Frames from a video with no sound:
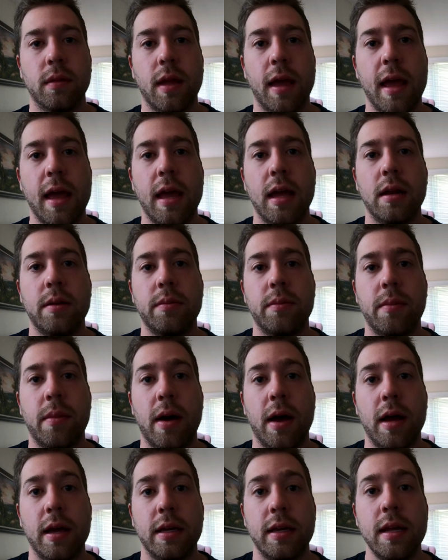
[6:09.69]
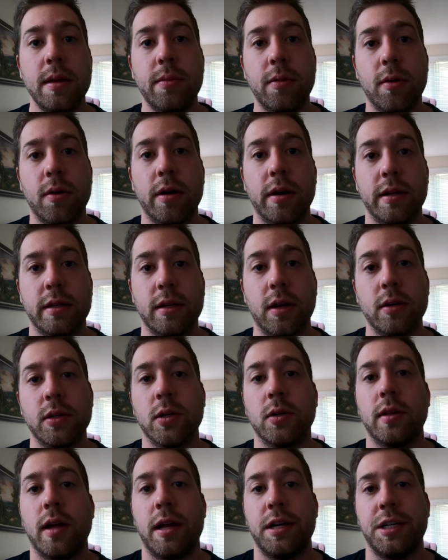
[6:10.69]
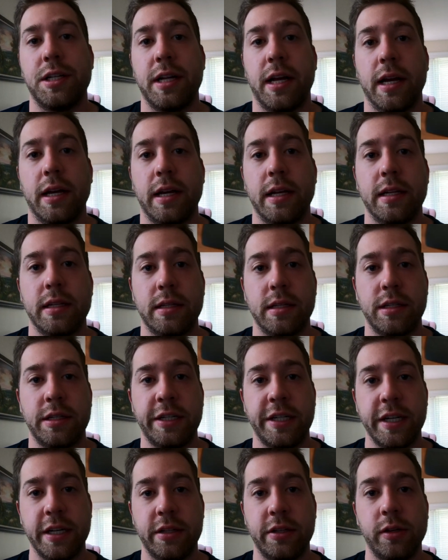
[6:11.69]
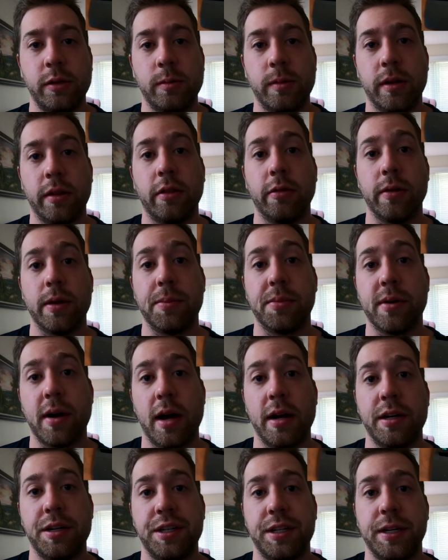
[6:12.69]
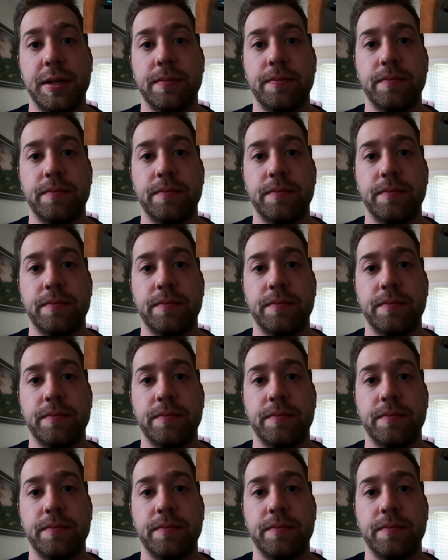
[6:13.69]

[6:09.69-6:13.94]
And my keyboard is also Logitech. It is the G213 Prodigy.